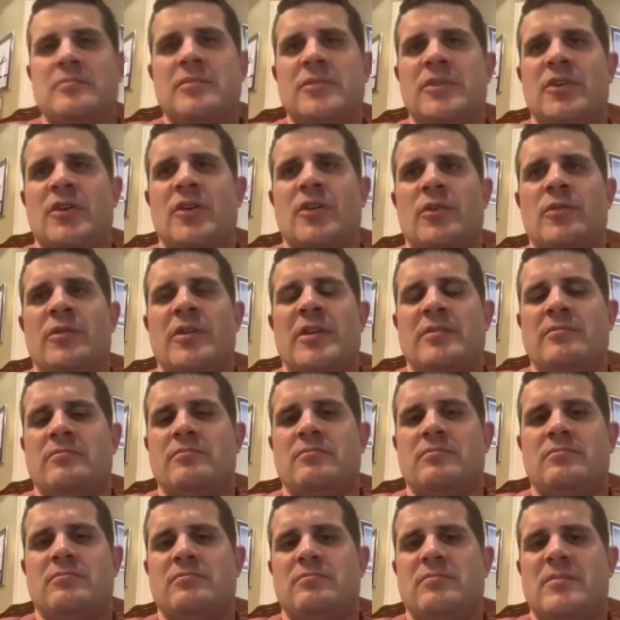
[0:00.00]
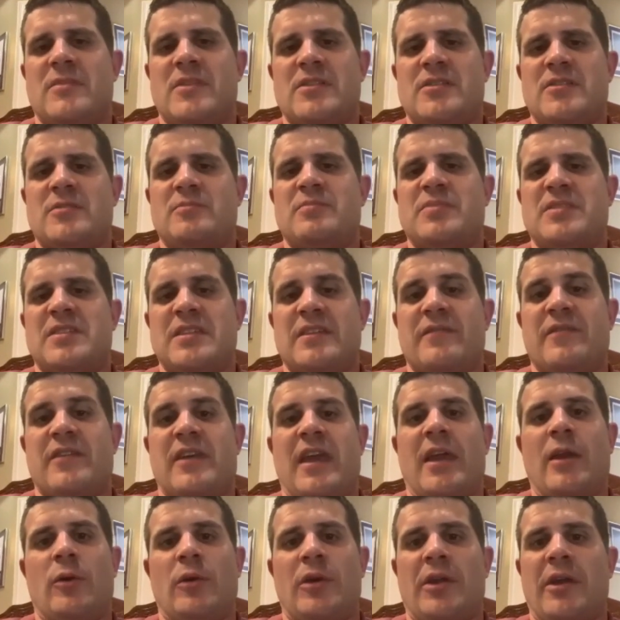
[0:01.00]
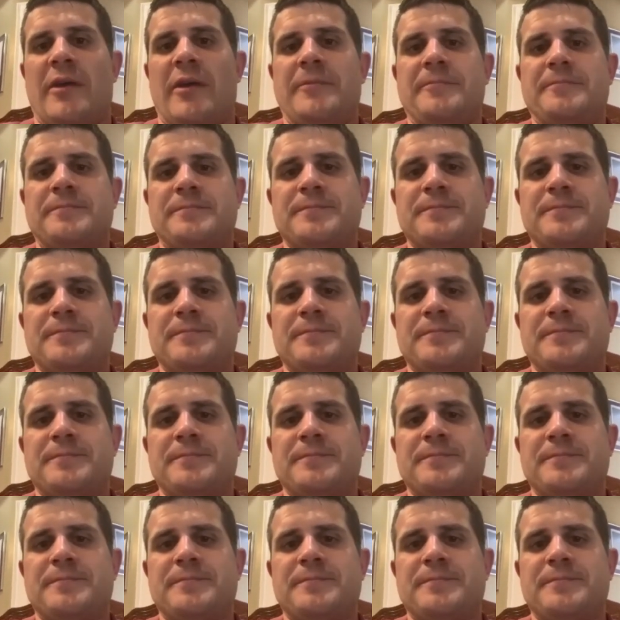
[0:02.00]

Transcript: you know, a specific area.